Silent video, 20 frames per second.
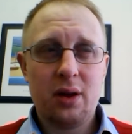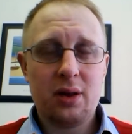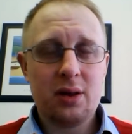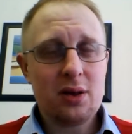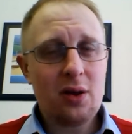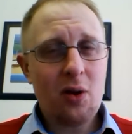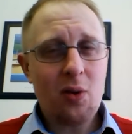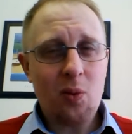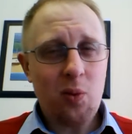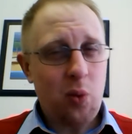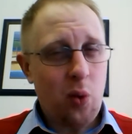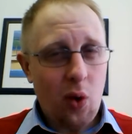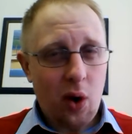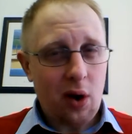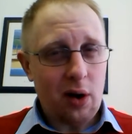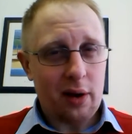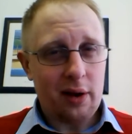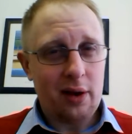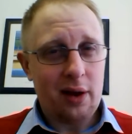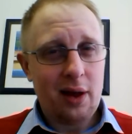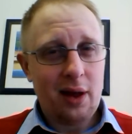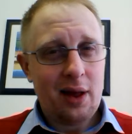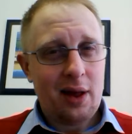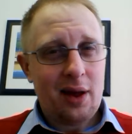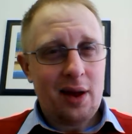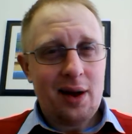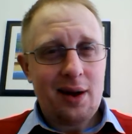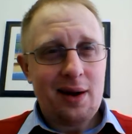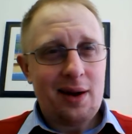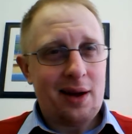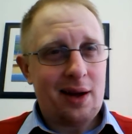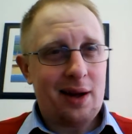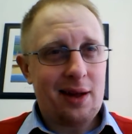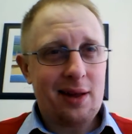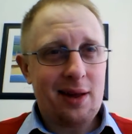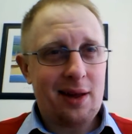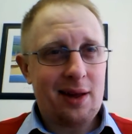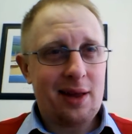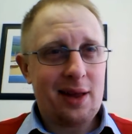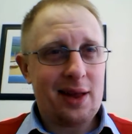Not one.
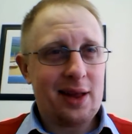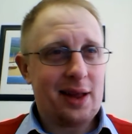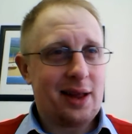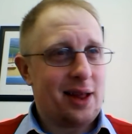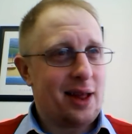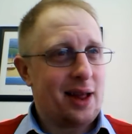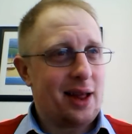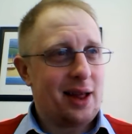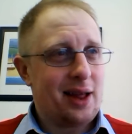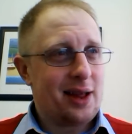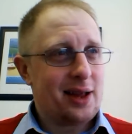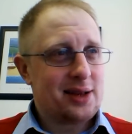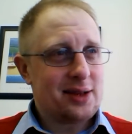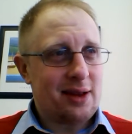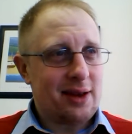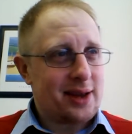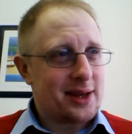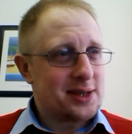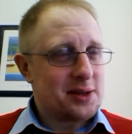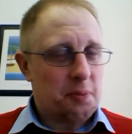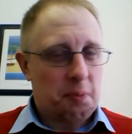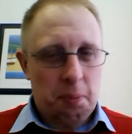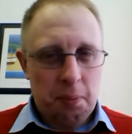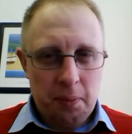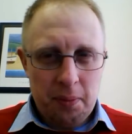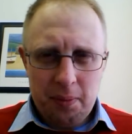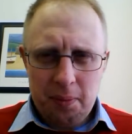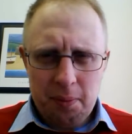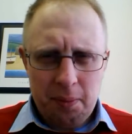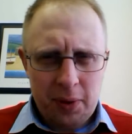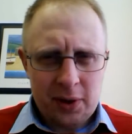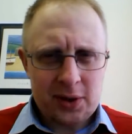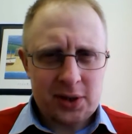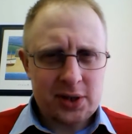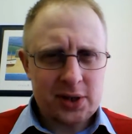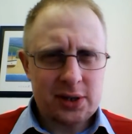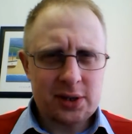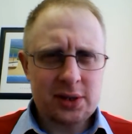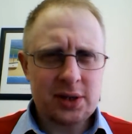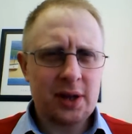And it's like it's a punch
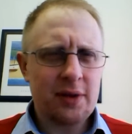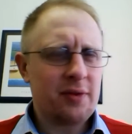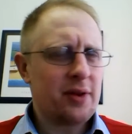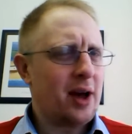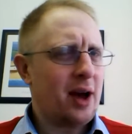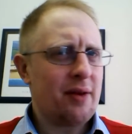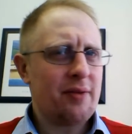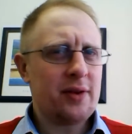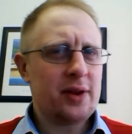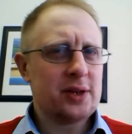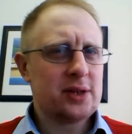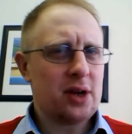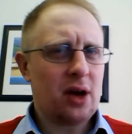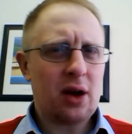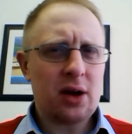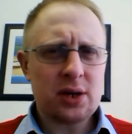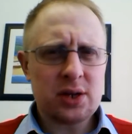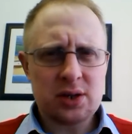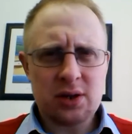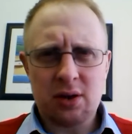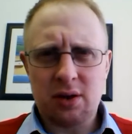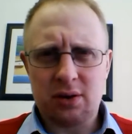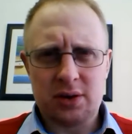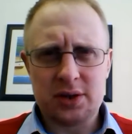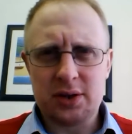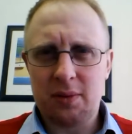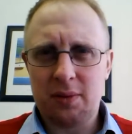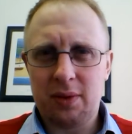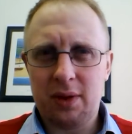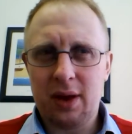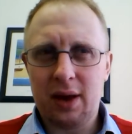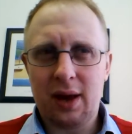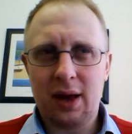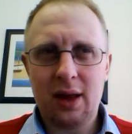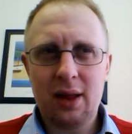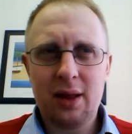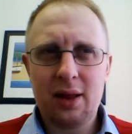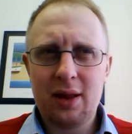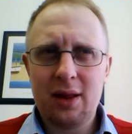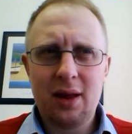he doesn't even have in his arsenal or something.
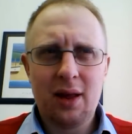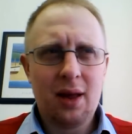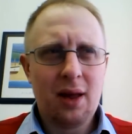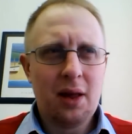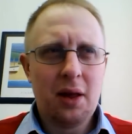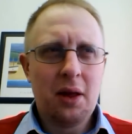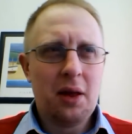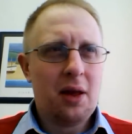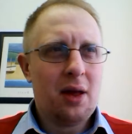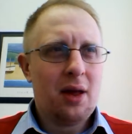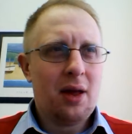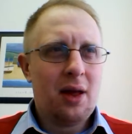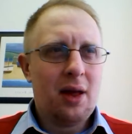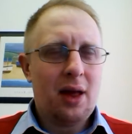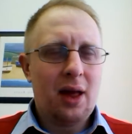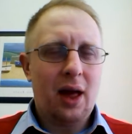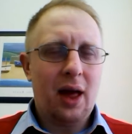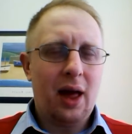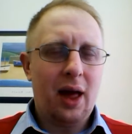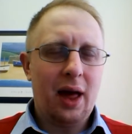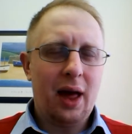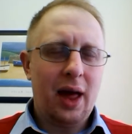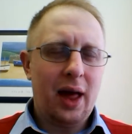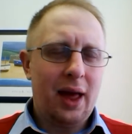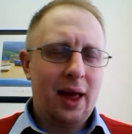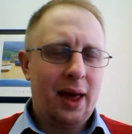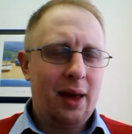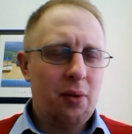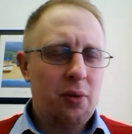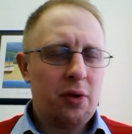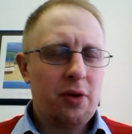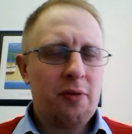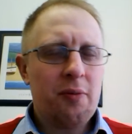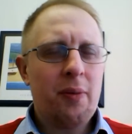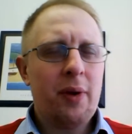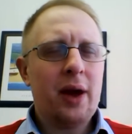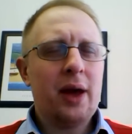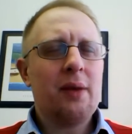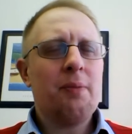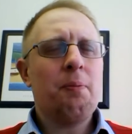And he would have
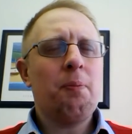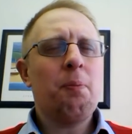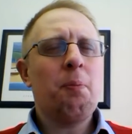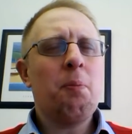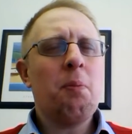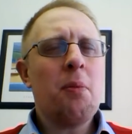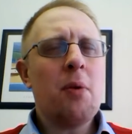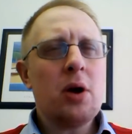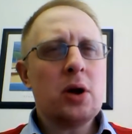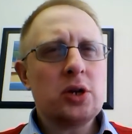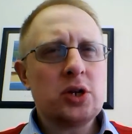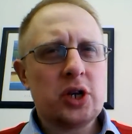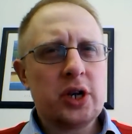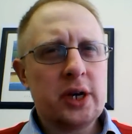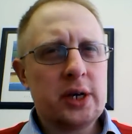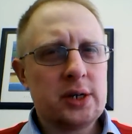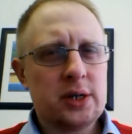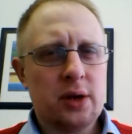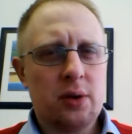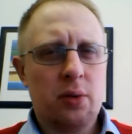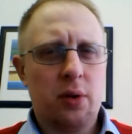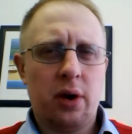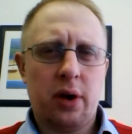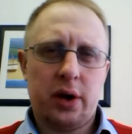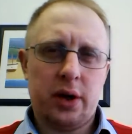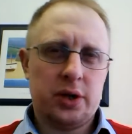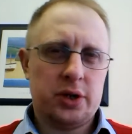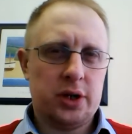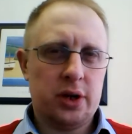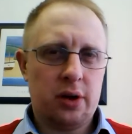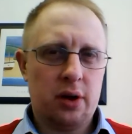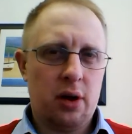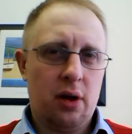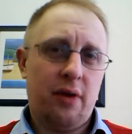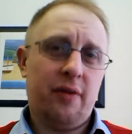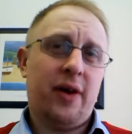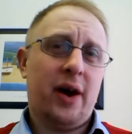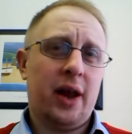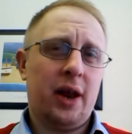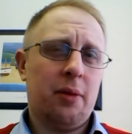made much easier work of
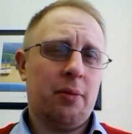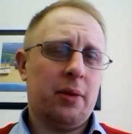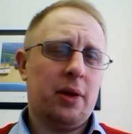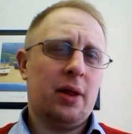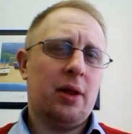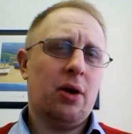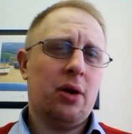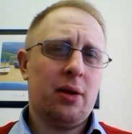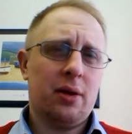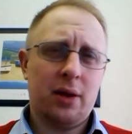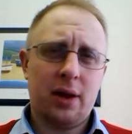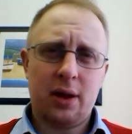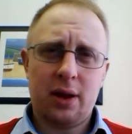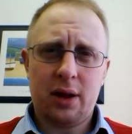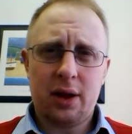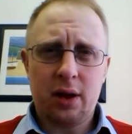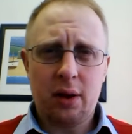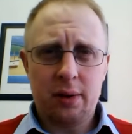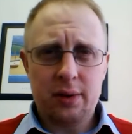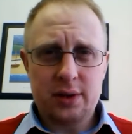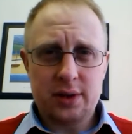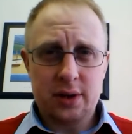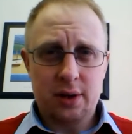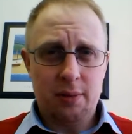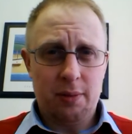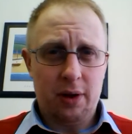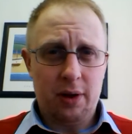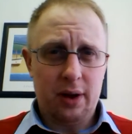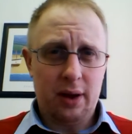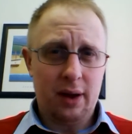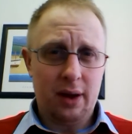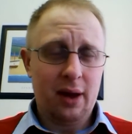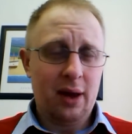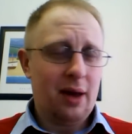Chudinov had he been going to the body.